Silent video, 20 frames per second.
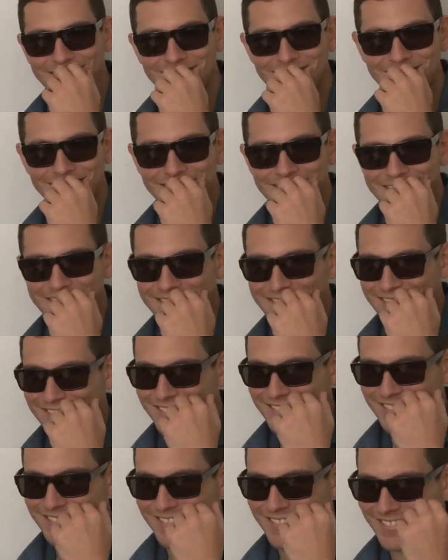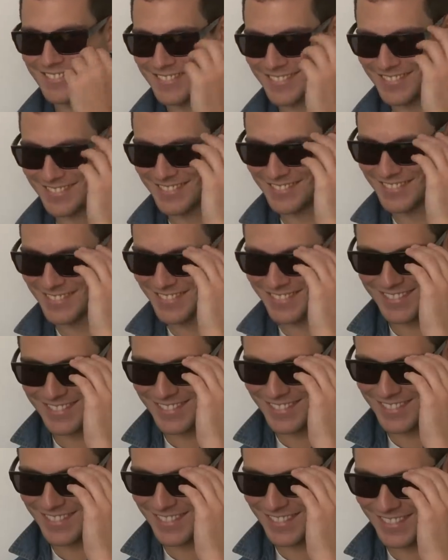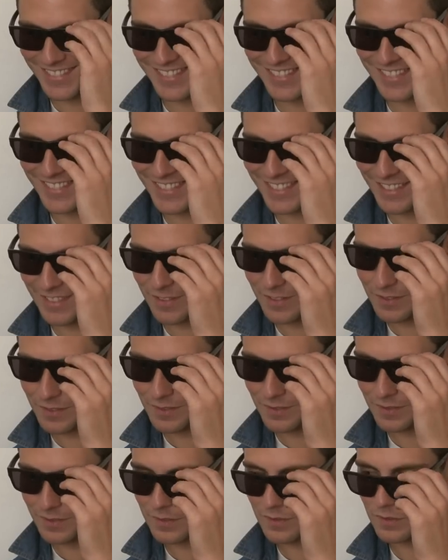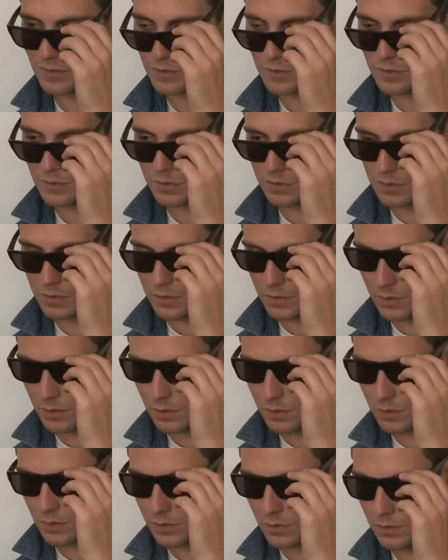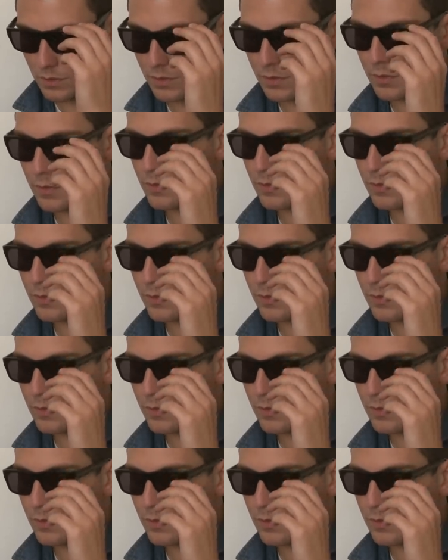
[no speech]